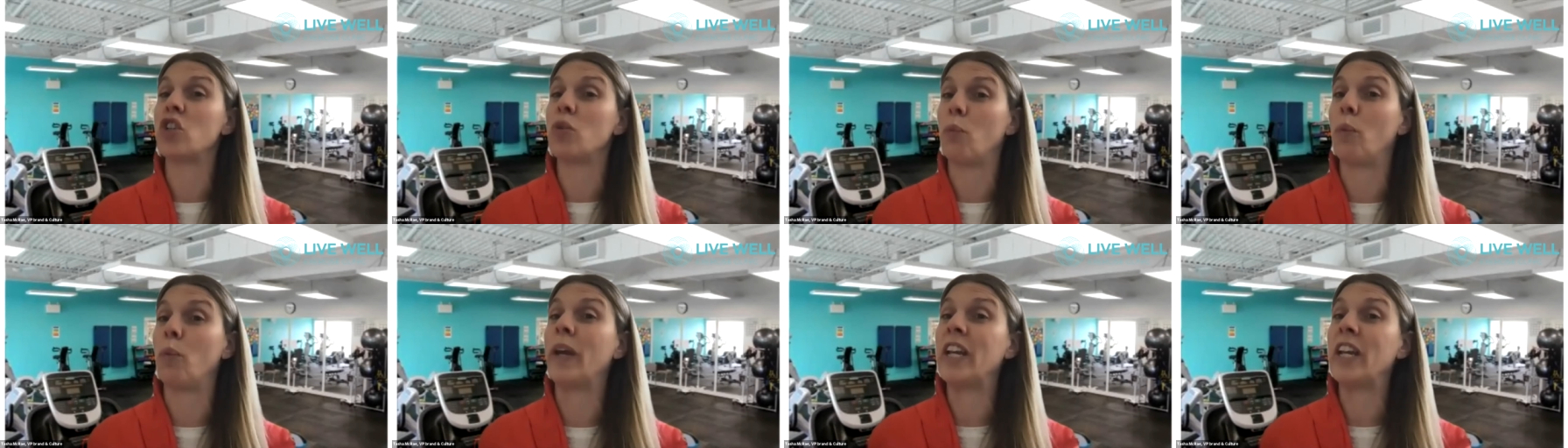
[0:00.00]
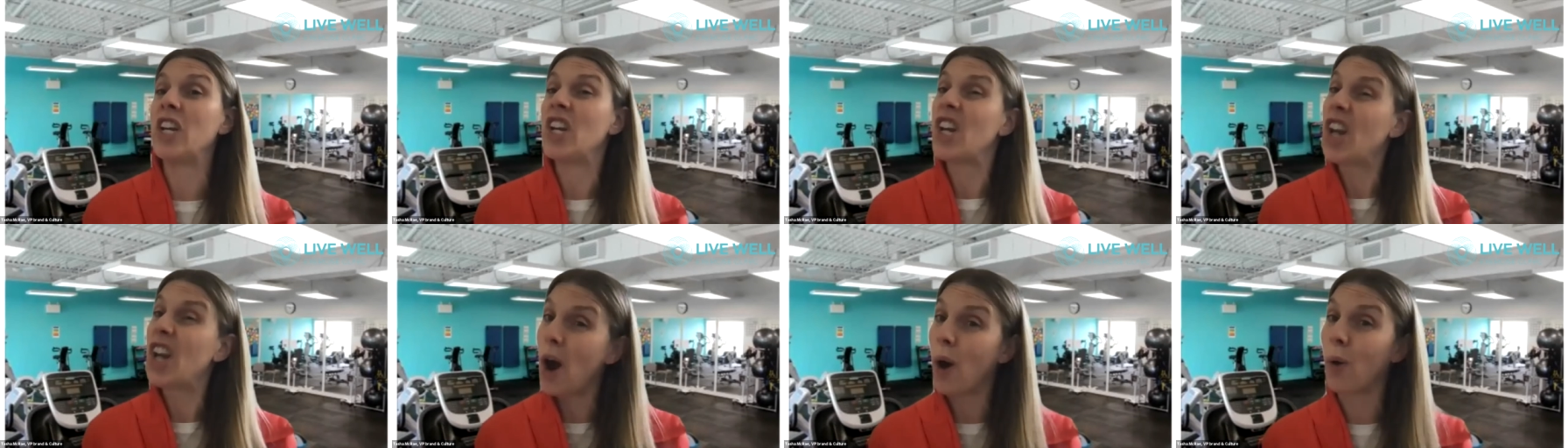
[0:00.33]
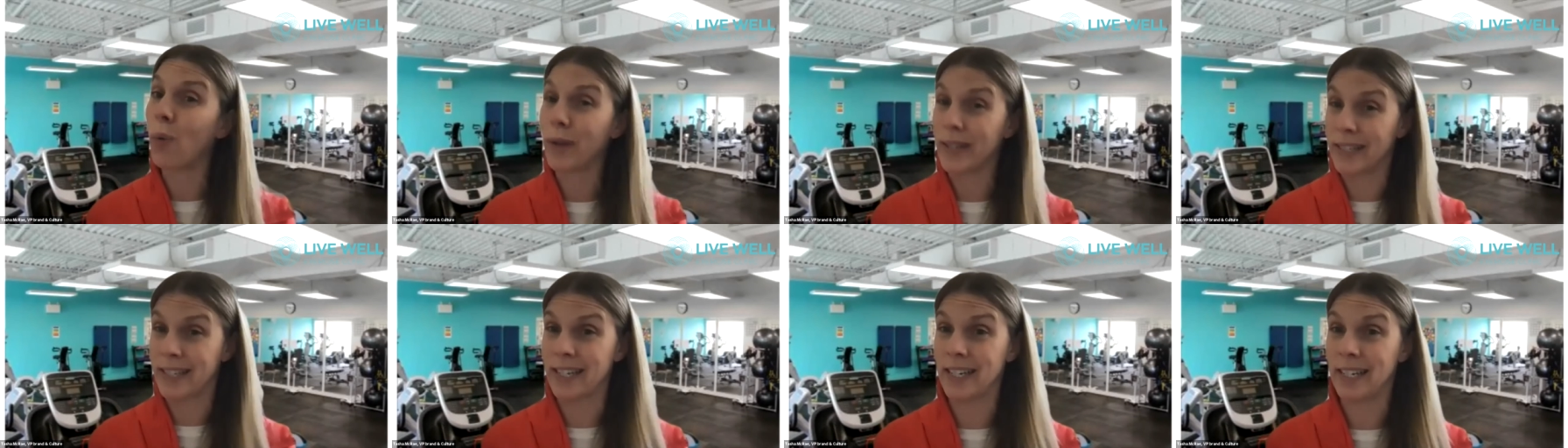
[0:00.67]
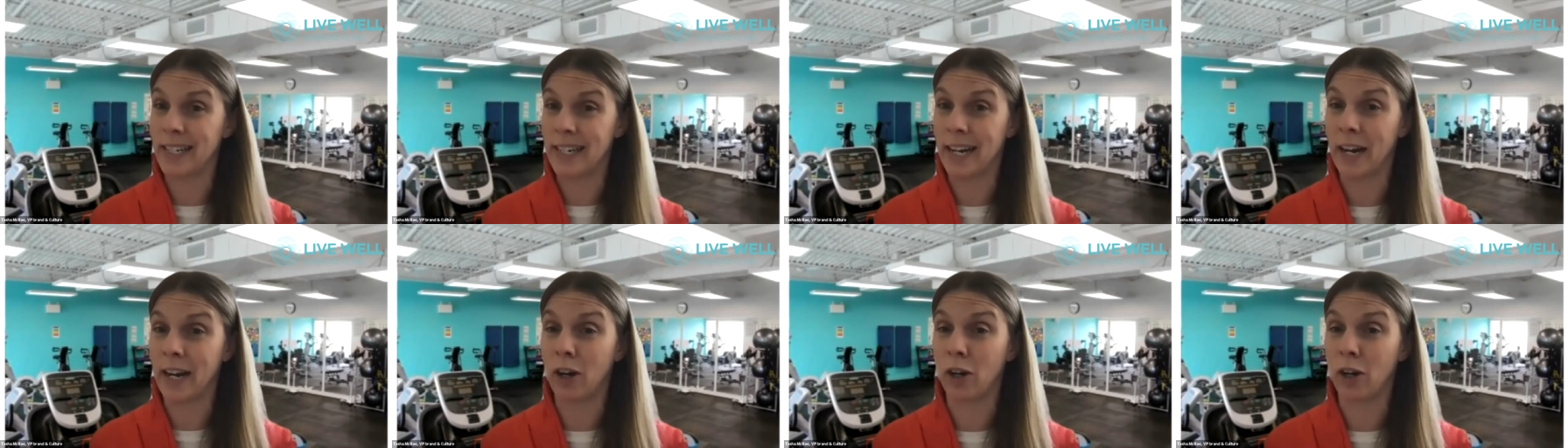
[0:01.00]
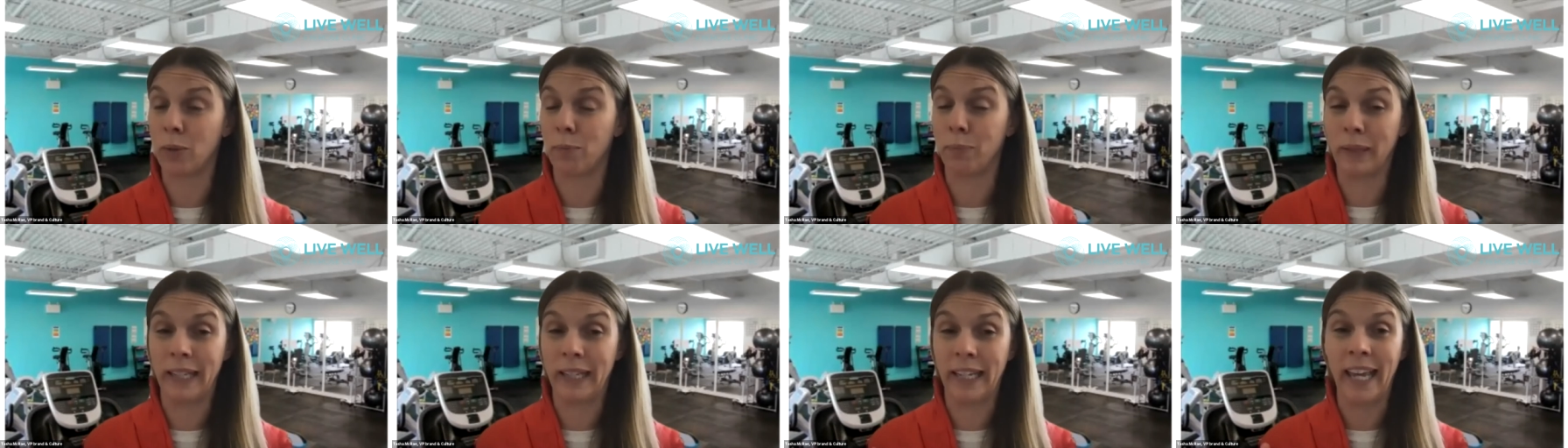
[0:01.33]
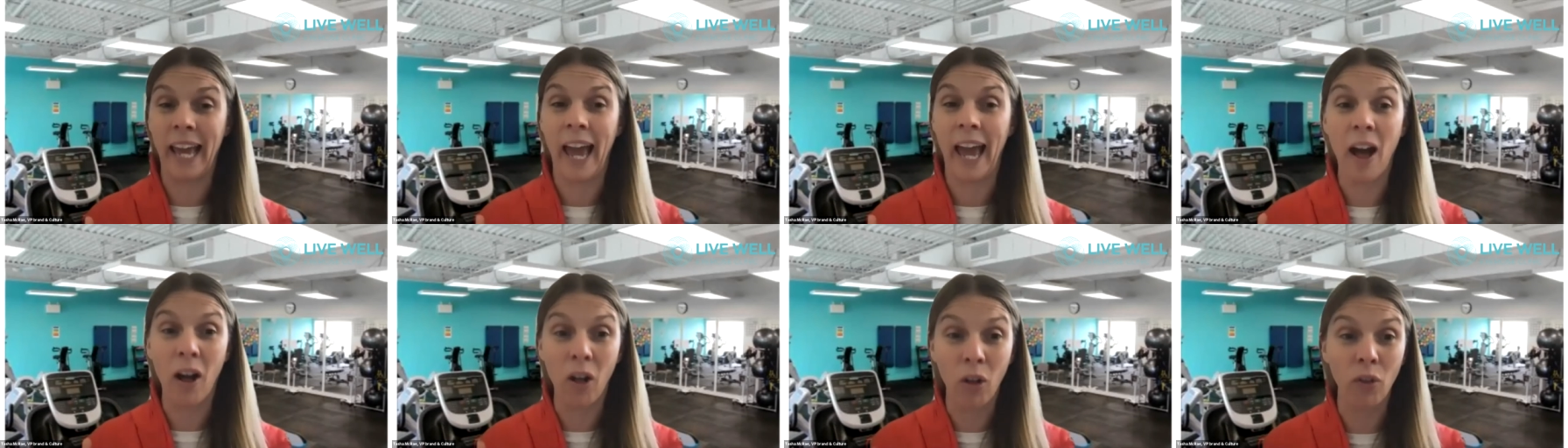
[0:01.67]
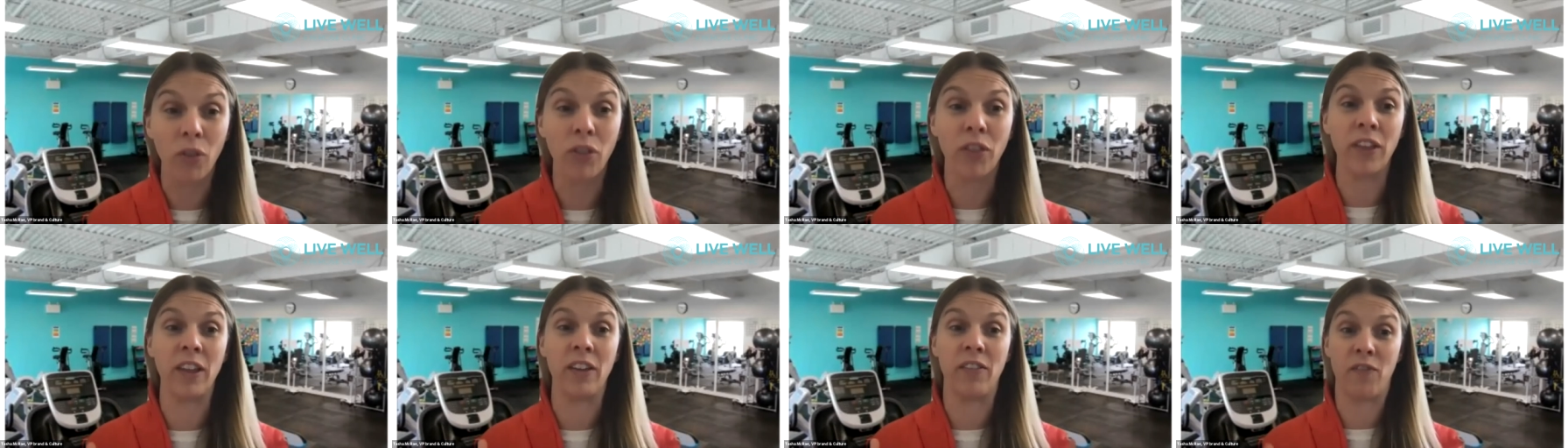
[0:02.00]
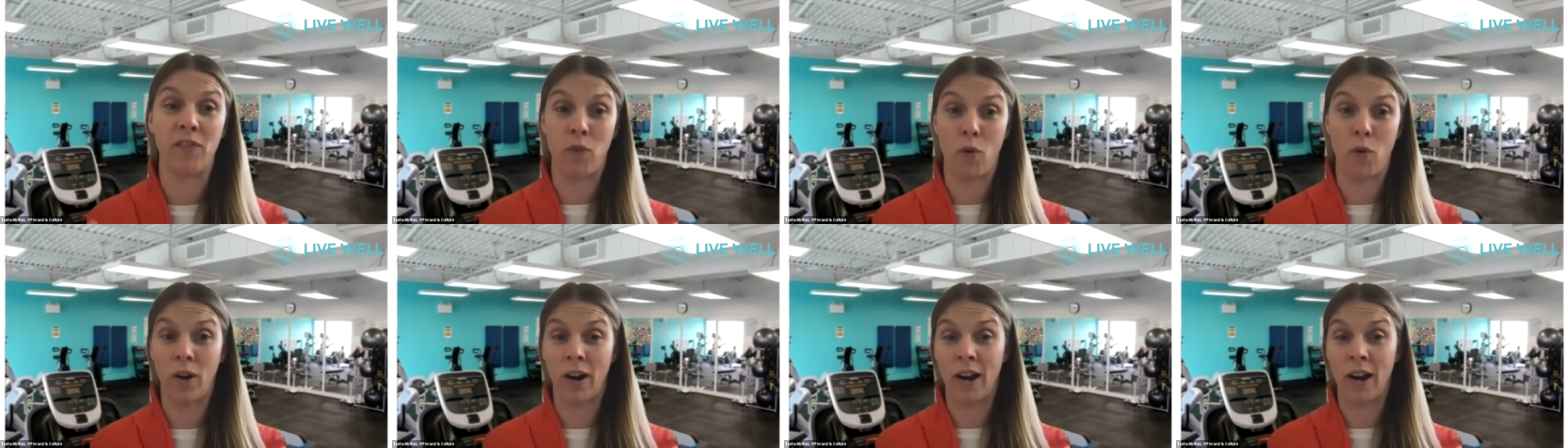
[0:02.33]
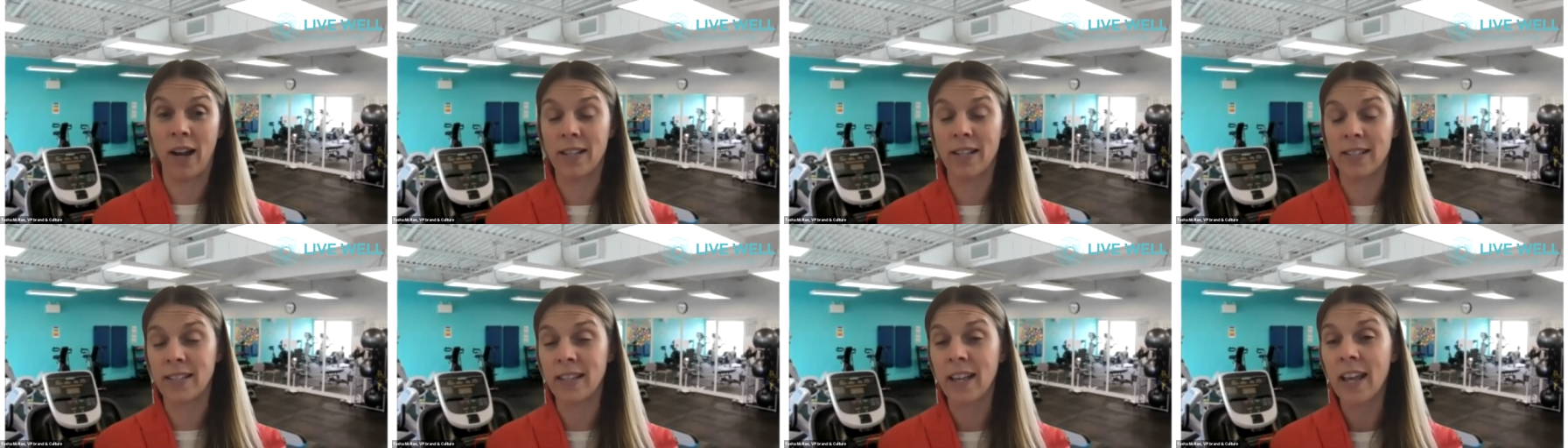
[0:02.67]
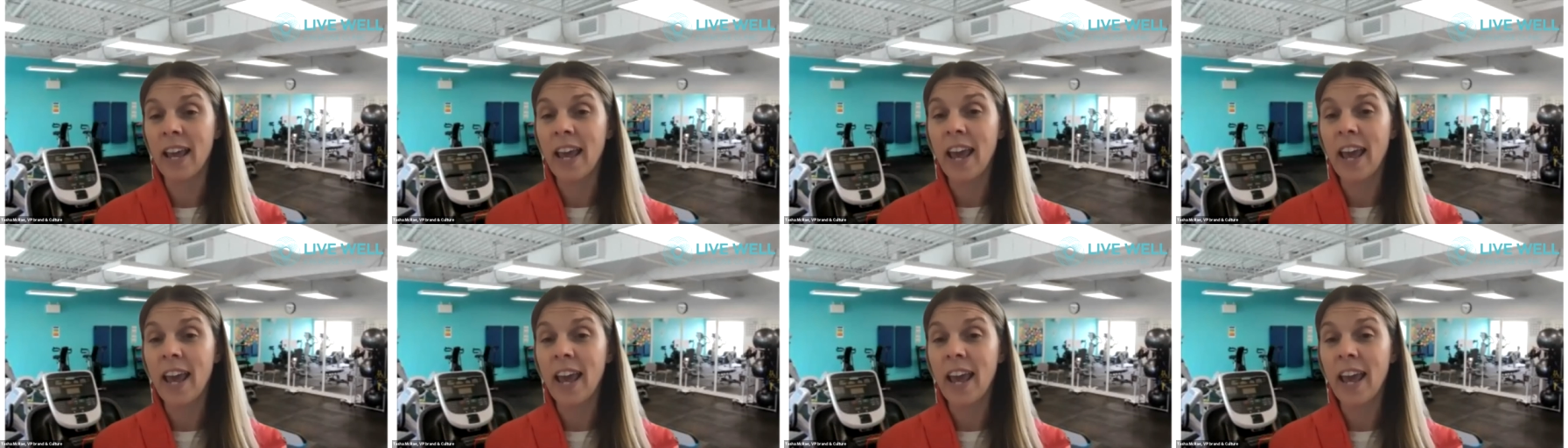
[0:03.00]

we know isn't terribly healthy for us.